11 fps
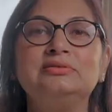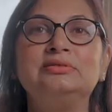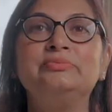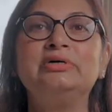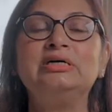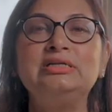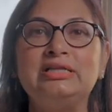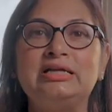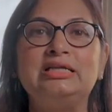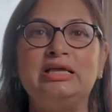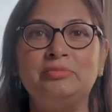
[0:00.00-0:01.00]
The word
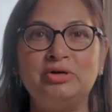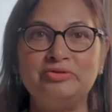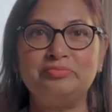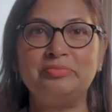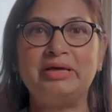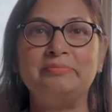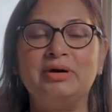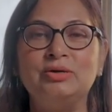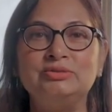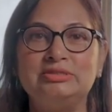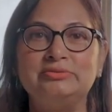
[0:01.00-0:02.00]
that came out of my
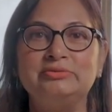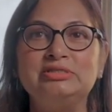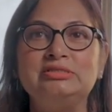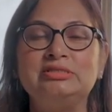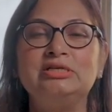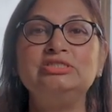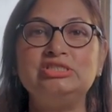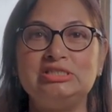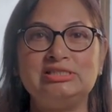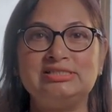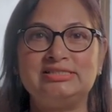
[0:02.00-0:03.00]
mouth was
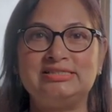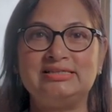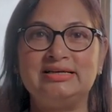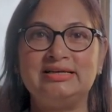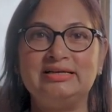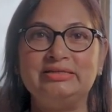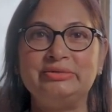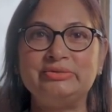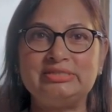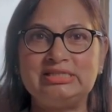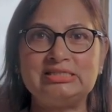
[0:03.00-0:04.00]
Jesus.
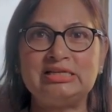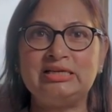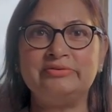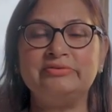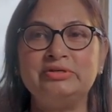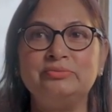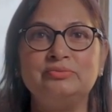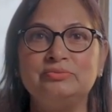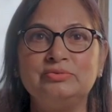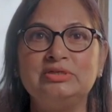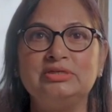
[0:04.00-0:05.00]
Those days I never
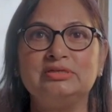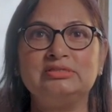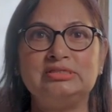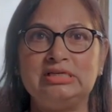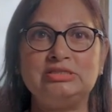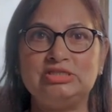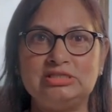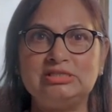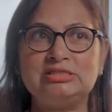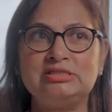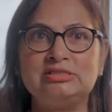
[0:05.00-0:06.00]
would uh, say
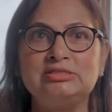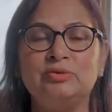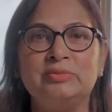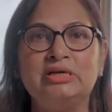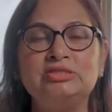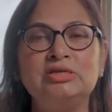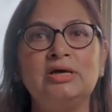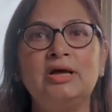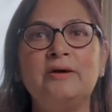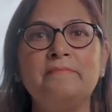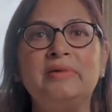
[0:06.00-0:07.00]
Jesus so much,
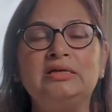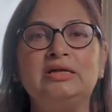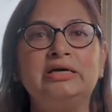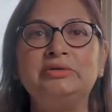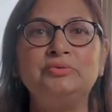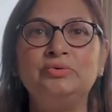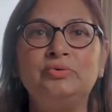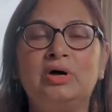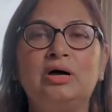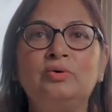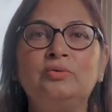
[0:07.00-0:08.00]
but I don't know
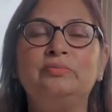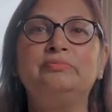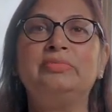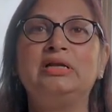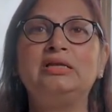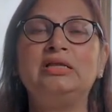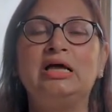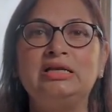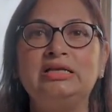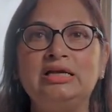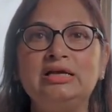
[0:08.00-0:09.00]
how, but
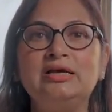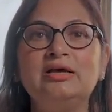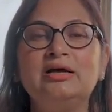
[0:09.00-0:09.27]
that day